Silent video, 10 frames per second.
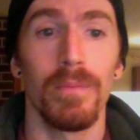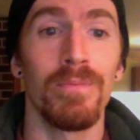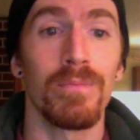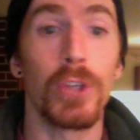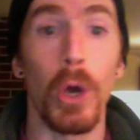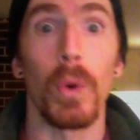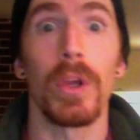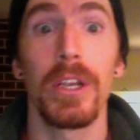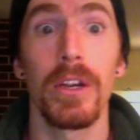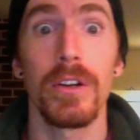So
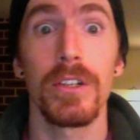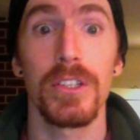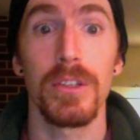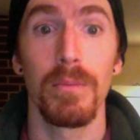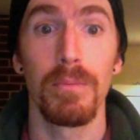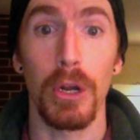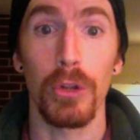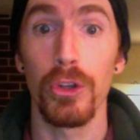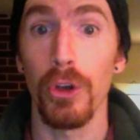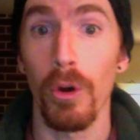here's
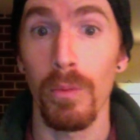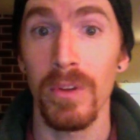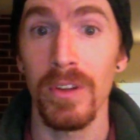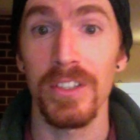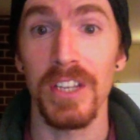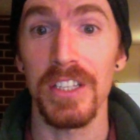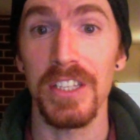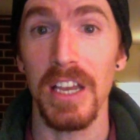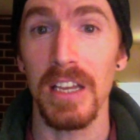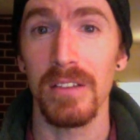Berthiaume
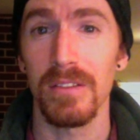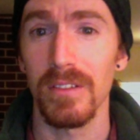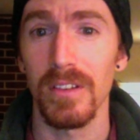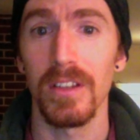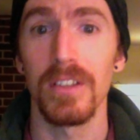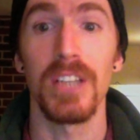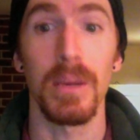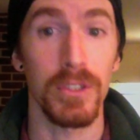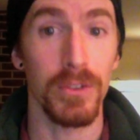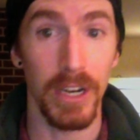sensei
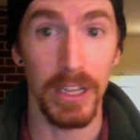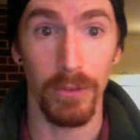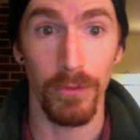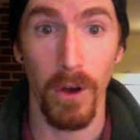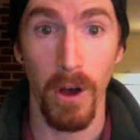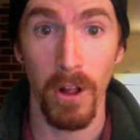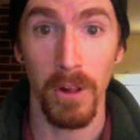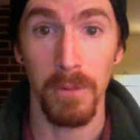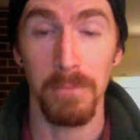demonstrating the fall.